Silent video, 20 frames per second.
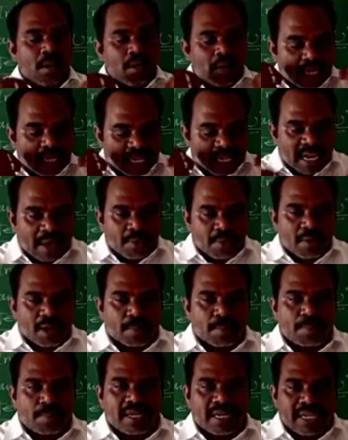in
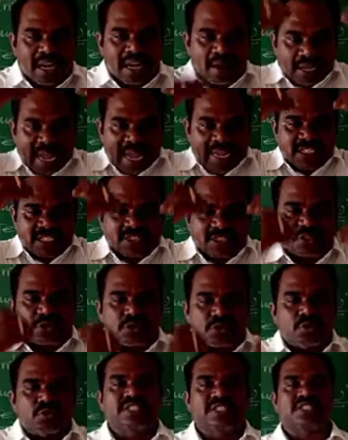our digestive
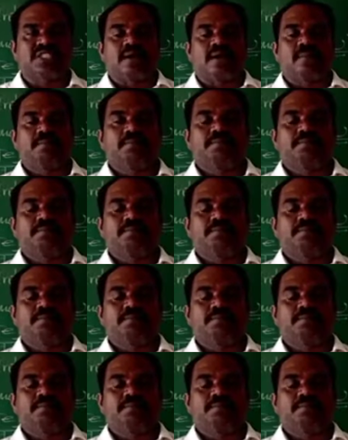system